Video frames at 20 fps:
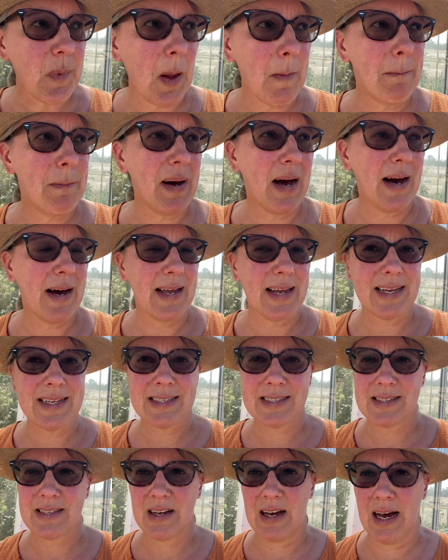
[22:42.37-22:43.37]
but
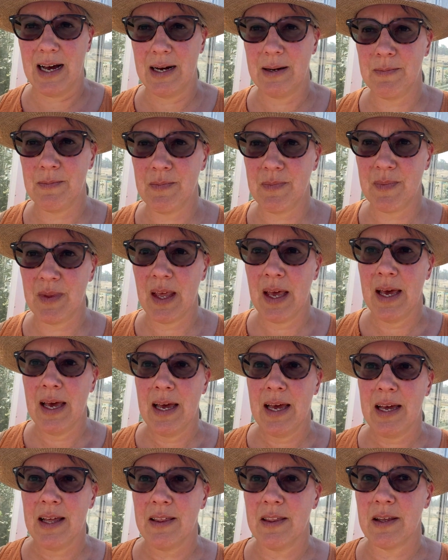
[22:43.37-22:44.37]
it's
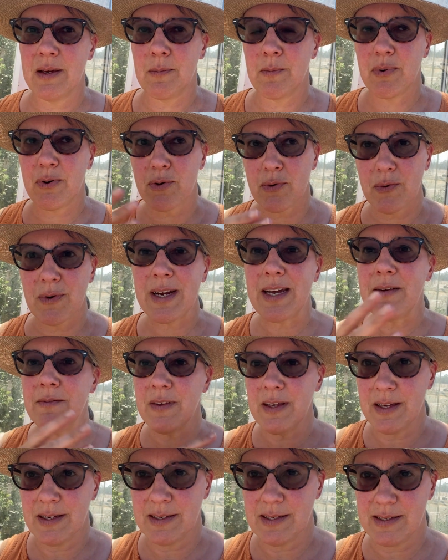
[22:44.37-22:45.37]
the
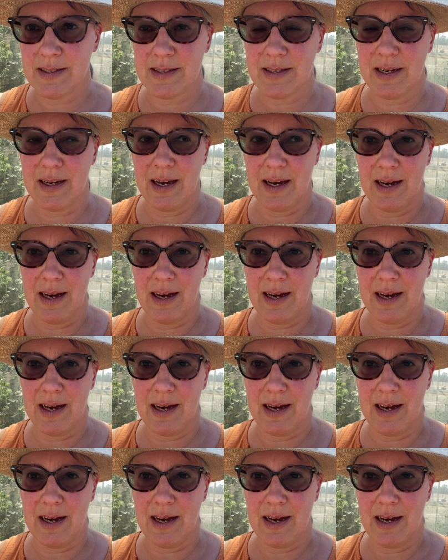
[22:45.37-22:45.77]
previous